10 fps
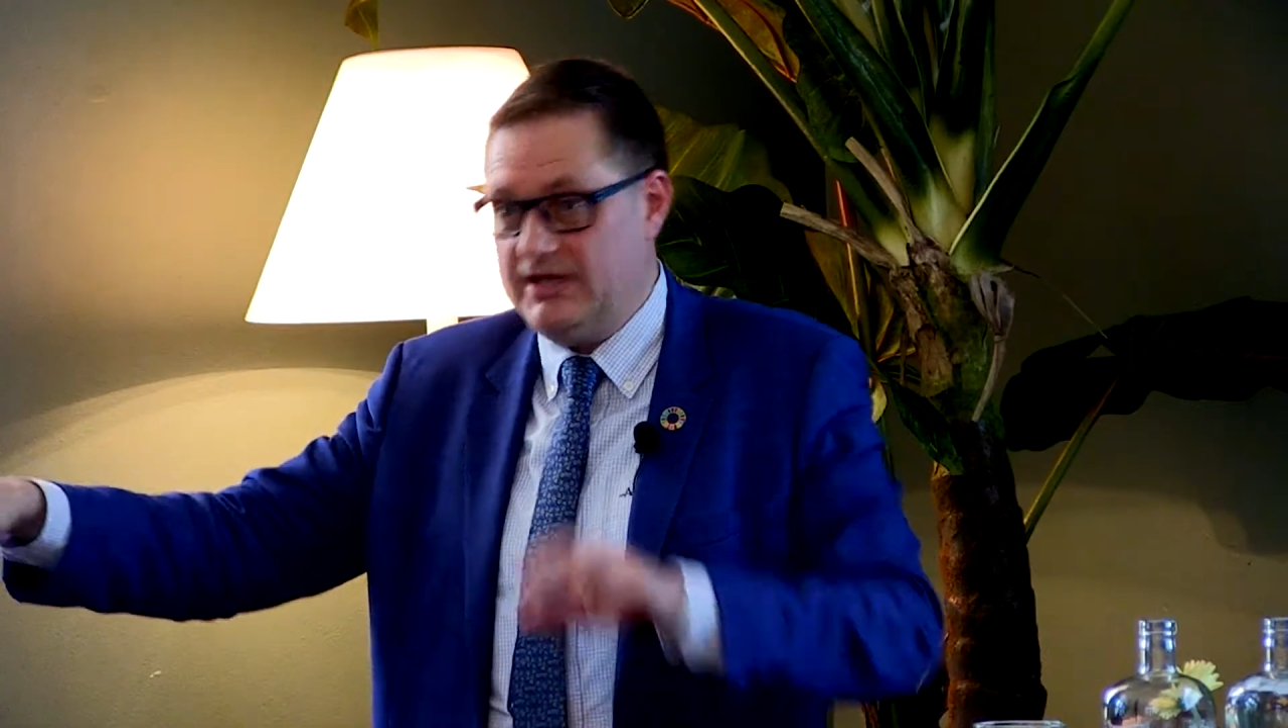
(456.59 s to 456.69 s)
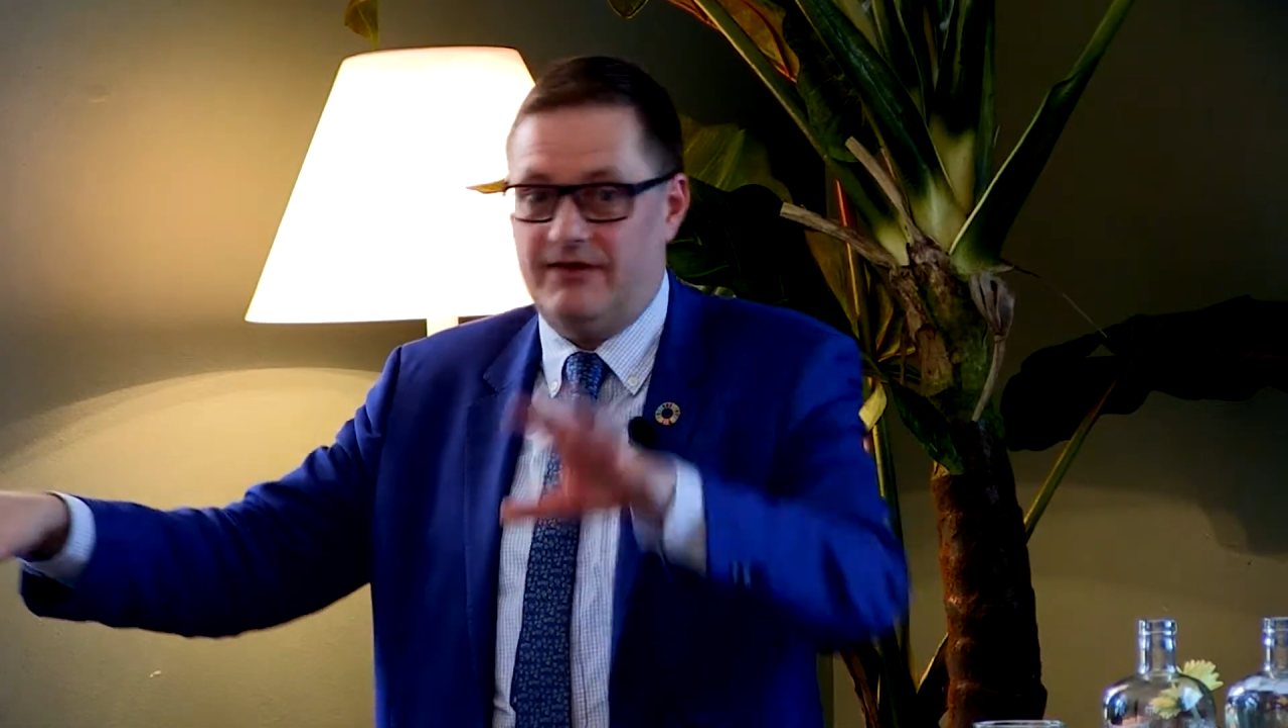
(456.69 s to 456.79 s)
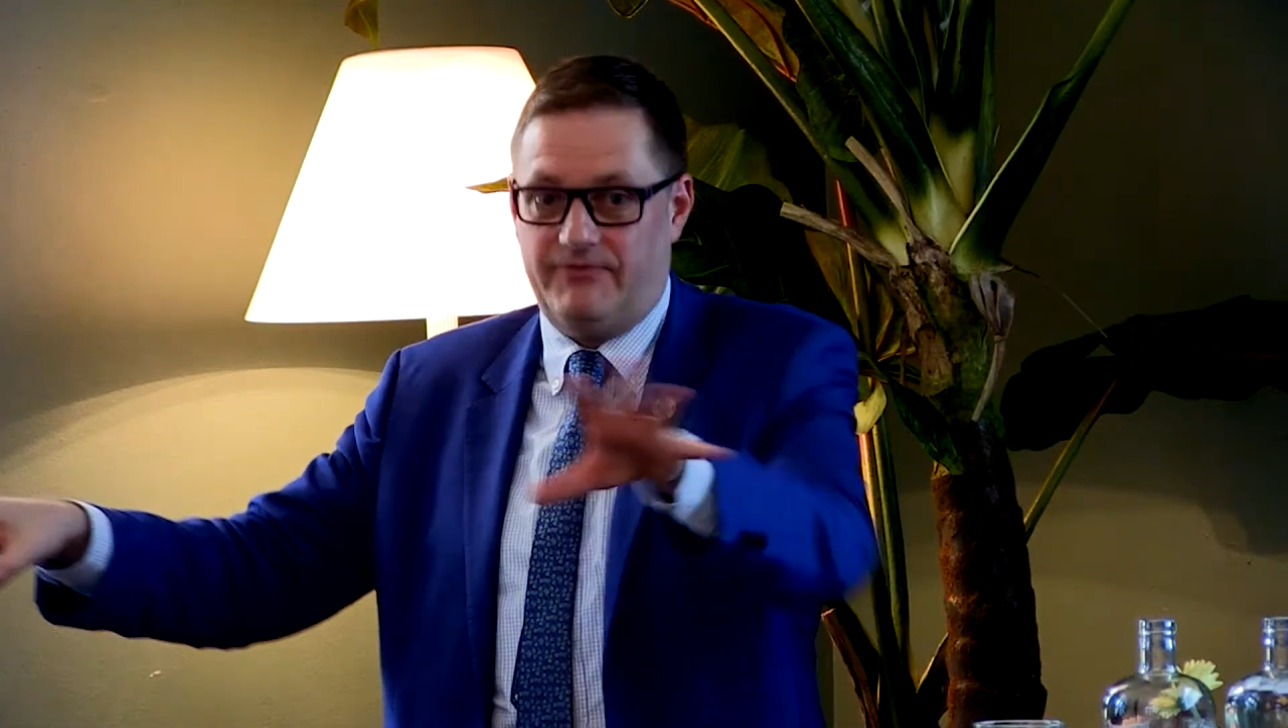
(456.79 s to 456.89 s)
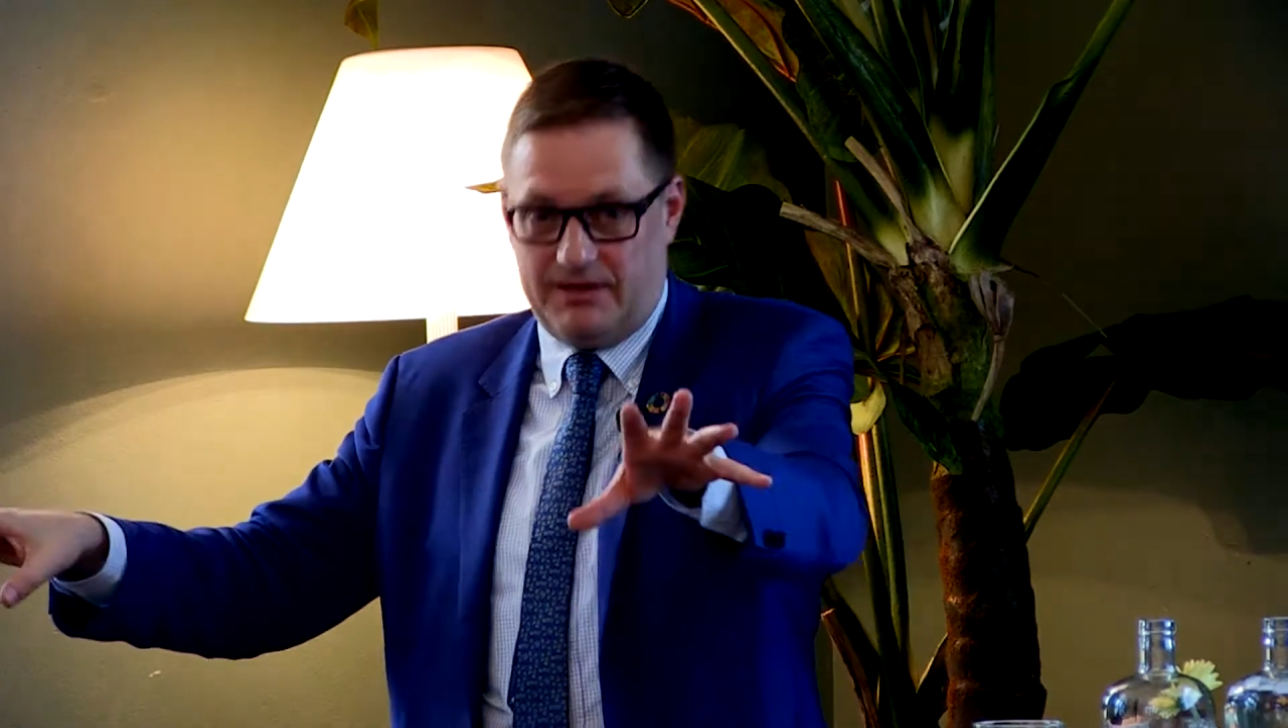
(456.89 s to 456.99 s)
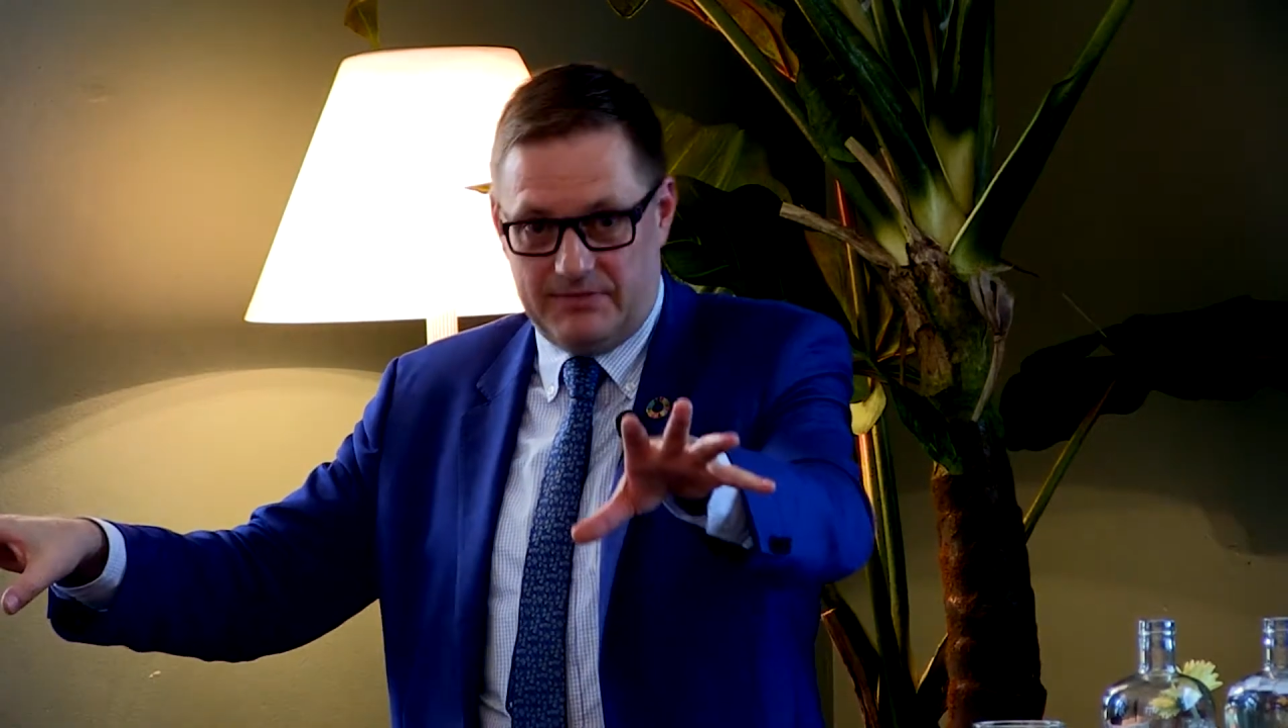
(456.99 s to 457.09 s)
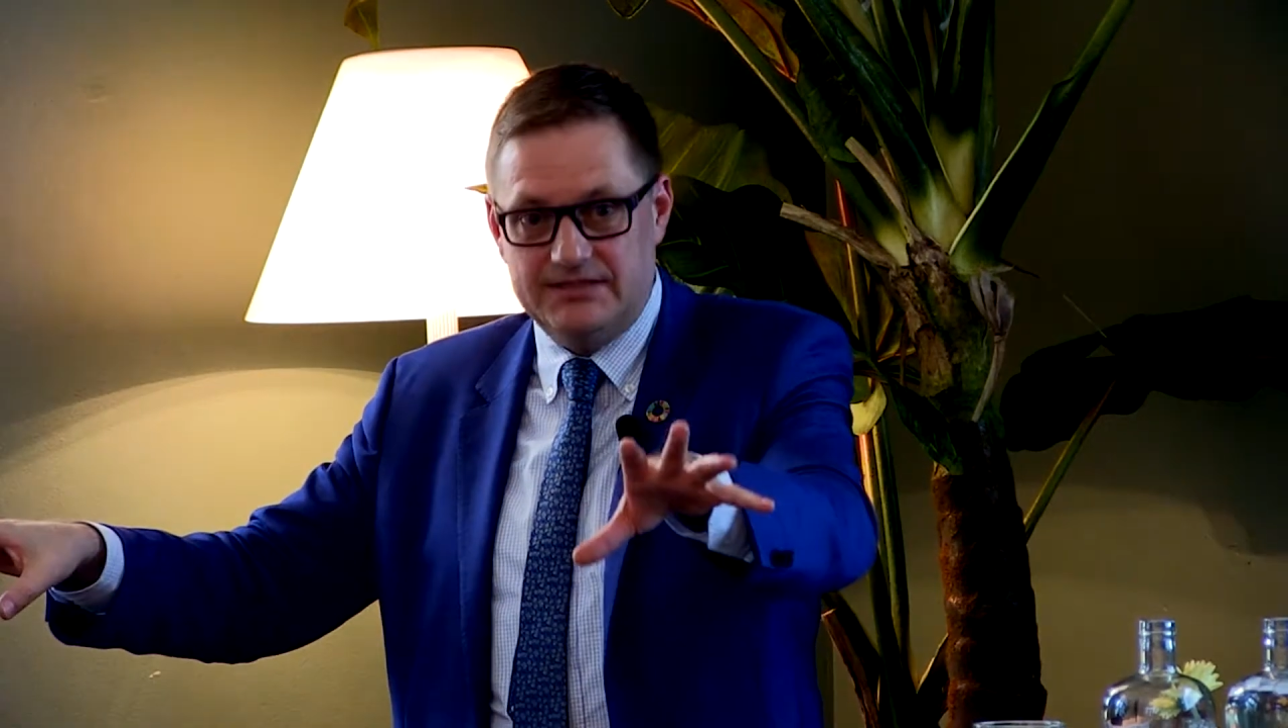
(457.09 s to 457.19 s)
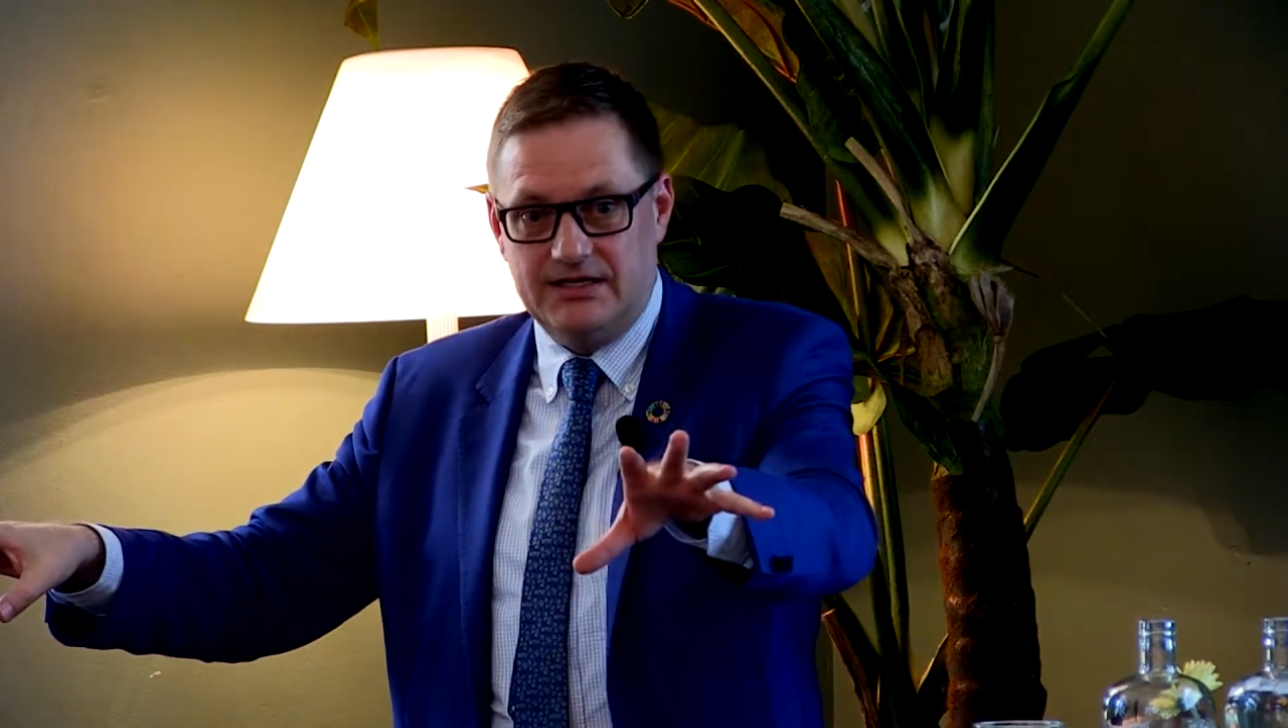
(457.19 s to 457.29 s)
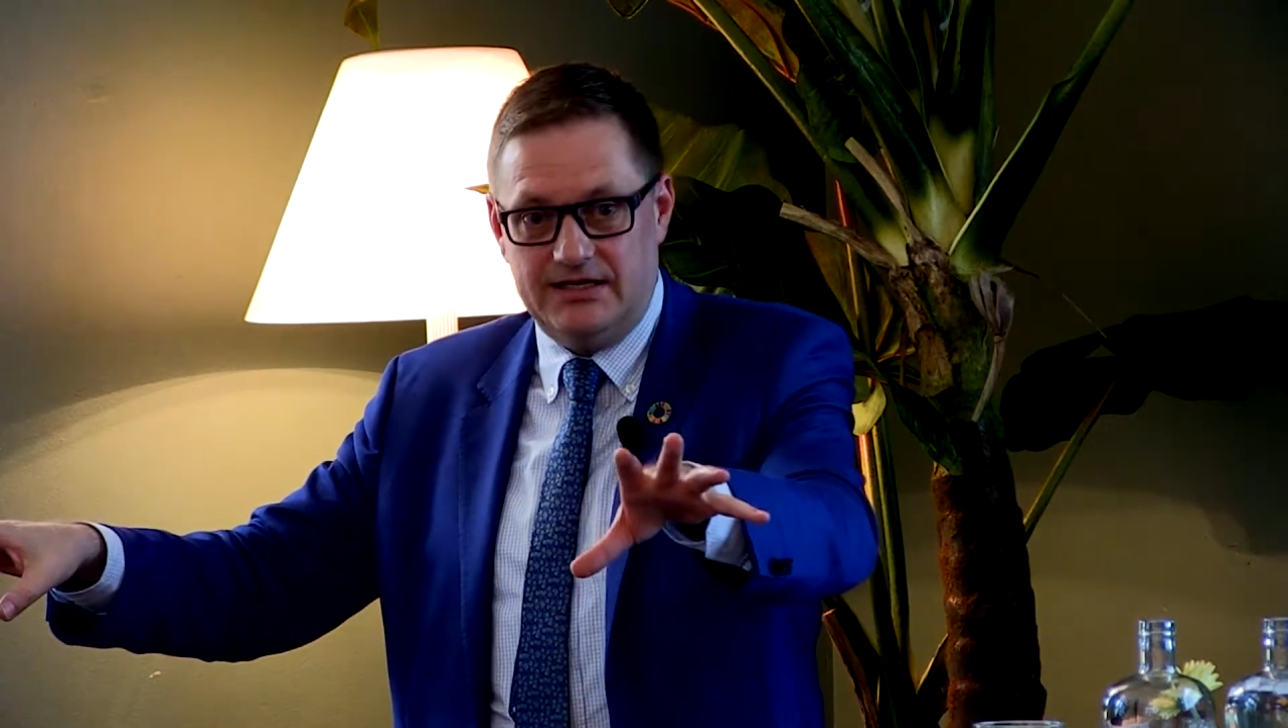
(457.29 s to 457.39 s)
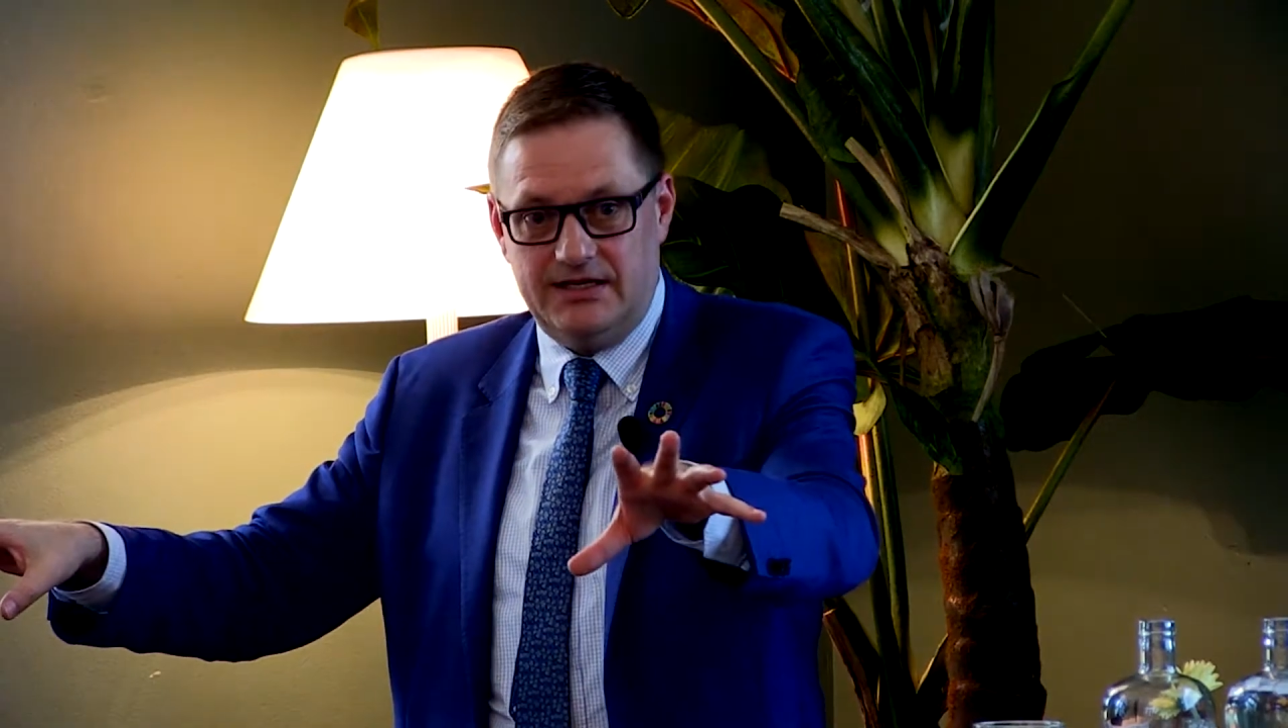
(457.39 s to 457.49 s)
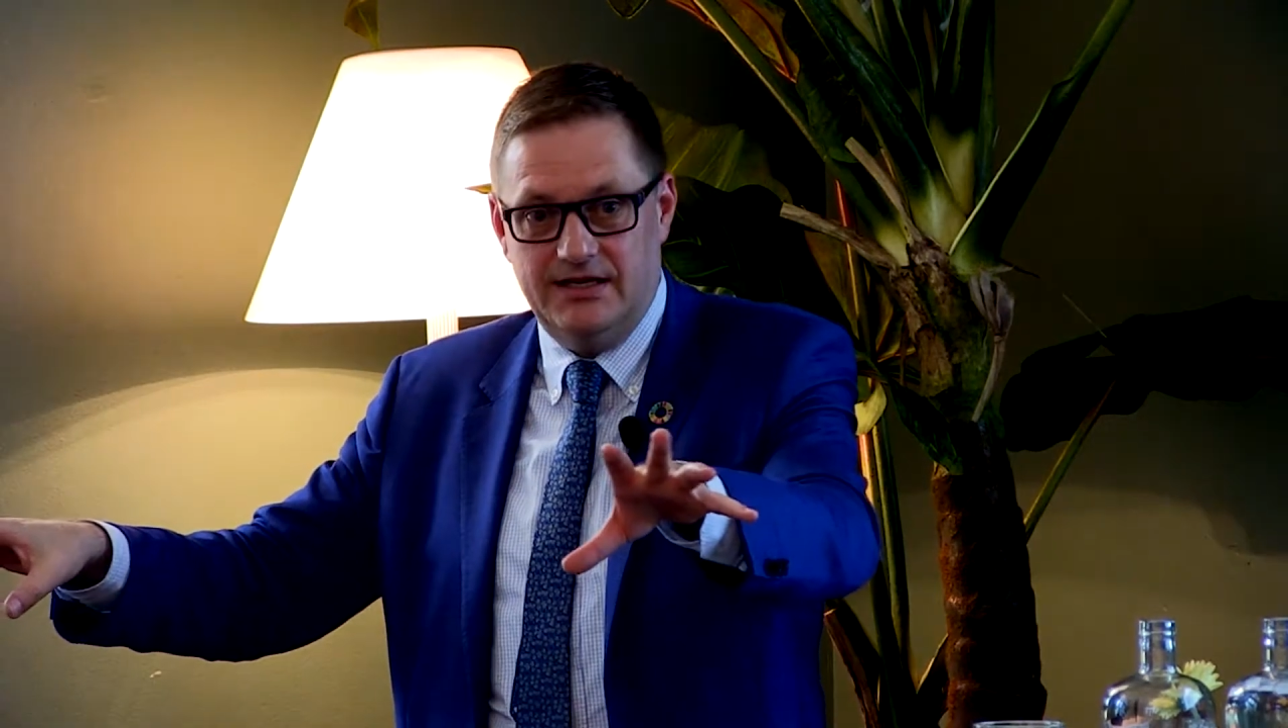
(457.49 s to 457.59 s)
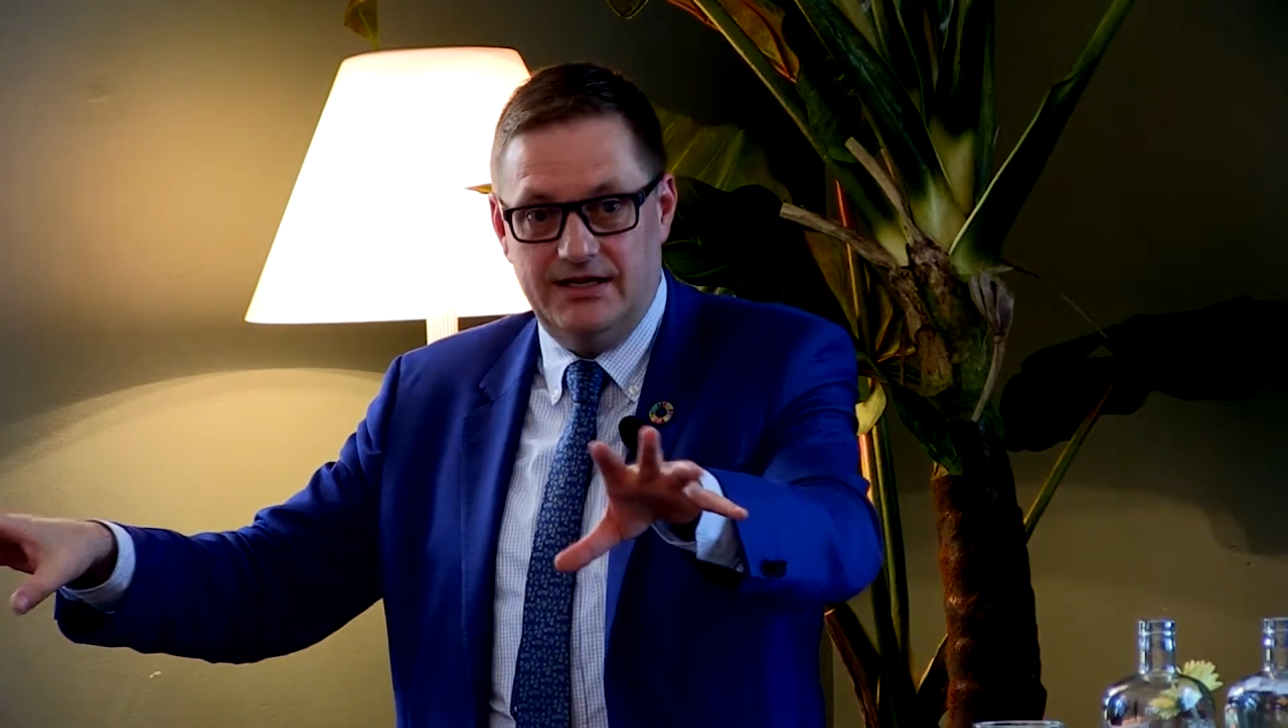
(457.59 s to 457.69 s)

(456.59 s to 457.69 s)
environmentally,